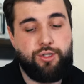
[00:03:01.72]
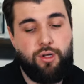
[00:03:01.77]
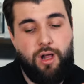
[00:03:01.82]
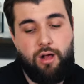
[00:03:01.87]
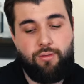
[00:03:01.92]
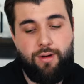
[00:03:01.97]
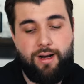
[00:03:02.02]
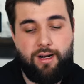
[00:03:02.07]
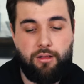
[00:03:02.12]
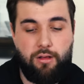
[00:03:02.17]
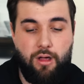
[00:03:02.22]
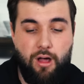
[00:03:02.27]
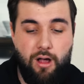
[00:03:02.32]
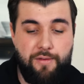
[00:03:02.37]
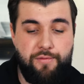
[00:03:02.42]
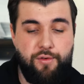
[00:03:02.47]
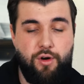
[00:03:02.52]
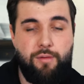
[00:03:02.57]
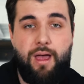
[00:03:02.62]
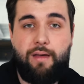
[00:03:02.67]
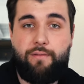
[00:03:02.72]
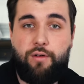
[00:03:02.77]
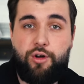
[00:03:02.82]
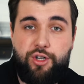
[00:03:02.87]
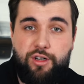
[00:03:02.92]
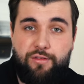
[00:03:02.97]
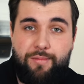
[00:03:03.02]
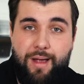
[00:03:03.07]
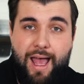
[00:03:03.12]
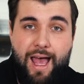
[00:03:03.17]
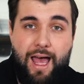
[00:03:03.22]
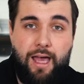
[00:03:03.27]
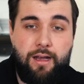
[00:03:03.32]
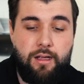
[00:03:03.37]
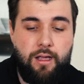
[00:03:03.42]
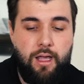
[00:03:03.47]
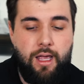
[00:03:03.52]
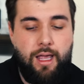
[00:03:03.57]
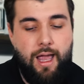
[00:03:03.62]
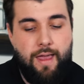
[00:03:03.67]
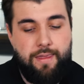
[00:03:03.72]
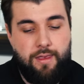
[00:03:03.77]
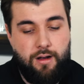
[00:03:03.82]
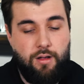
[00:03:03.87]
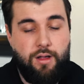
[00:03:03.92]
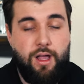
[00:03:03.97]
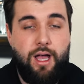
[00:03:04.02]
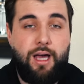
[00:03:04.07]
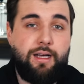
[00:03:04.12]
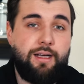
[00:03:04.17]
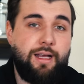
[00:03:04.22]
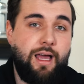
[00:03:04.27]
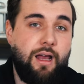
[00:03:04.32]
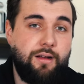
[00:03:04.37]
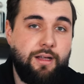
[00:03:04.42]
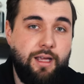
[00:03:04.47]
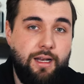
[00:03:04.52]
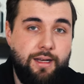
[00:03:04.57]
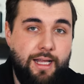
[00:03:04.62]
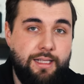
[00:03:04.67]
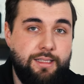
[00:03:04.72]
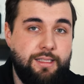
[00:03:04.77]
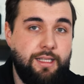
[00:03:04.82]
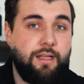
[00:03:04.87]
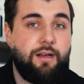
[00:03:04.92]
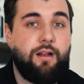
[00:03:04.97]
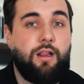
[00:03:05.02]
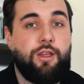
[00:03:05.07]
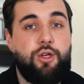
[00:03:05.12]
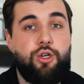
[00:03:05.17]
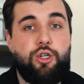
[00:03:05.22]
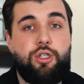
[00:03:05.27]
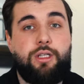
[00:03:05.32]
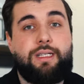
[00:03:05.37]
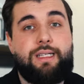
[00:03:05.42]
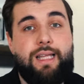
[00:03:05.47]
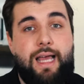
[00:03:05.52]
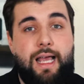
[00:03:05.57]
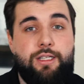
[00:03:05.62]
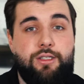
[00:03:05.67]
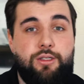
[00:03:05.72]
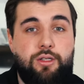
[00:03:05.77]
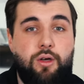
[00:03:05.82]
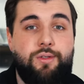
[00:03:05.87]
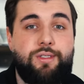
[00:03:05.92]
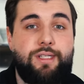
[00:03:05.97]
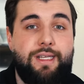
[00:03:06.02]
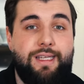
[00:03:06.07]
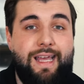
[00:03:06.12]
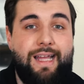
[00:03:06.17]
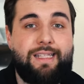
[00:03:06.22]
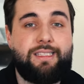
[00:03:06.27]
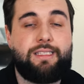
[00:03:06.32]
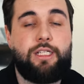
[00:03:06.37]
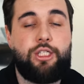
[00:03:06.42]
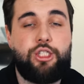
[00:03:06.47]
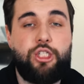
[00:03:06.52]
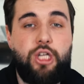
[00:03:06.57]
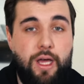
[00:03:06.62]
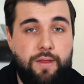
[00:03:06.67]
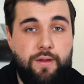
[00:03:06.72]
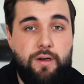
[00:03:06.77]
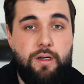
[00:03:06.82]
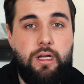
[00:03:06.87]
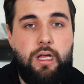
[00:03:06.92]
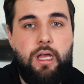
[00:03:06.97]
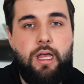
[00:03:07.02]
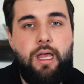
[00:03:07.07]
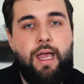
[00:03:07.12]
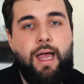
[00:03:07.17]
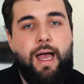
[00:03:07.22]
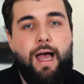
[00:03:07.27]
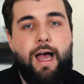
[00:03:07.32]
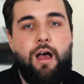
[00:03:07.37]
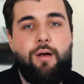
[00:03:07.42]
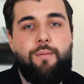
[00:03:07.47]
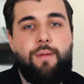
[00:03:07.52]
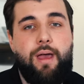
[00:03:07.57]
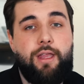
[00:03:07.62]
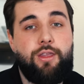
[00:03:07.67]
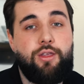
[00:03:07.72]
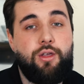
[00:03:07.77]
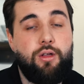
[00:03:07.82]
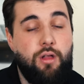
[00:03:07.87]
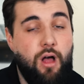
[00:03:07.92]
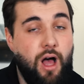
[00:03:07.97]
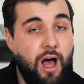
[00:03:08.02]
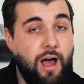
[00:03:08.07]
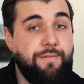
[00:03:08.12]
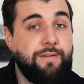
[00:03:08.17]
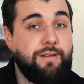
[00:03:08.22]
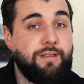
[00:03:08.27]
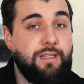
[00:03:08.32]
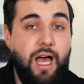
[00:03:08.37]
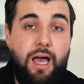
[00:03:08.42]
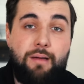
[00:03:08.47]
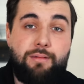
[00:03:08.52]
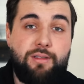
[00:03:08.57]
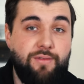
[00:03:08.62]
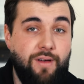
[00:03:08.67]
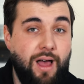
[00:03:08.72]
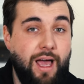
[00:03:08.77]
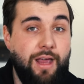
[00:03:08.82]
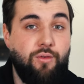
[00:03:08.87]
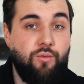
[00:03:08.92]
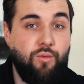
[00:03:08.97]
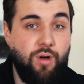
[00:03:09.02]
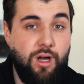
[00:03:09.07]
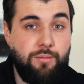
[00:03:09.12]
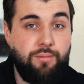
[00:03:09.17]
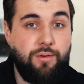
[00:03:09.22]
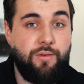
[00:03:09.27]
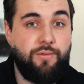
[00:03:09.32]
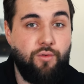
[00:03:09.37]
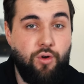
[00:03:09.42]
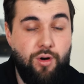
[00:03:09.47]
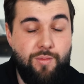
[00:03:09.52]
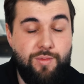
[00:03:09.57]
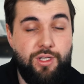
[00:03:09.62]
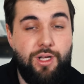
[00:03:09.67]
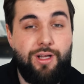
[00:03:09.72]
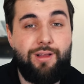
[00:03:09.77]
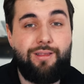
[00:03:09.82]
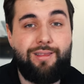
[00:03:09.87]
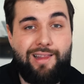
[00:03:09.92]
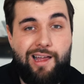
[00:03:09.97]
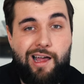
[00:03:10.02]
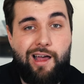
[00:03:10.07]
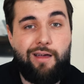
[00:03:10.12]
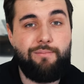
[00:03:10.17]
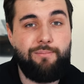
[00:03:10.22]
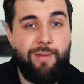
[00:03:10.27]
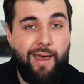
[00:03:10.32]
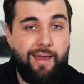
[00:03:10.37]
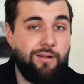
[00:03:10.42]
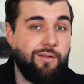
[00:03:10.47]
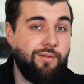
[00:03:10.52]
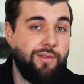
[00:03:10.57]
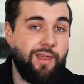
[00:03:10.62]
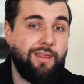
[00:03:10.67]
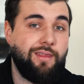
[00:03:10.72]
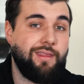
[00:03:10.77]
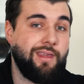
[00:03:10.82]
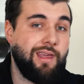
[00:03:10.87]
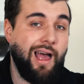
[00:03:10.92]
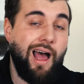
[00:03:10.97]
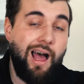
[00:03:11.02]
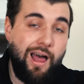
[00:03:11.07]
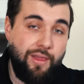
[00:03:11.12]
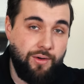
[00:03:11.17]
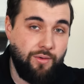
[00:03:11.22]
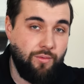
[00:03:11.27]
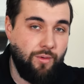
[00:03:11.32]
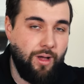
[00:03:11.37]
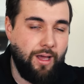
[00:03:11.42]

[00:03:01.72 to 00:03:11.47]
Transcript: So I'll write a long format version of my ad and then I'll cut it down and condense it and I'll usually test those against each other. Um, and you'll oftentimes find one performs a lot better than the other